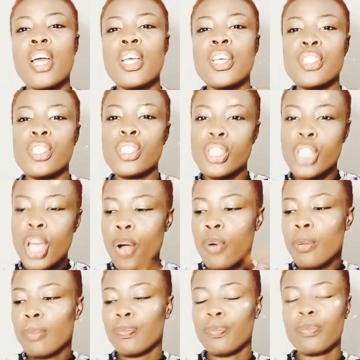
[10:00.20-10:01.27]

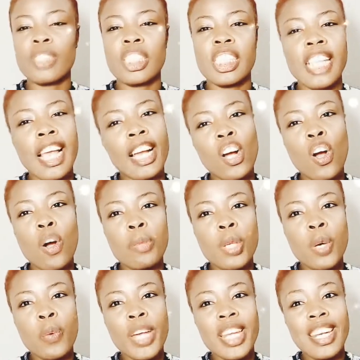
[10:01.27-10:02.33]
So till I come
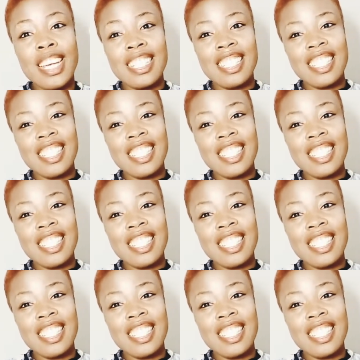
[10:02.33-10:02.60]
your way next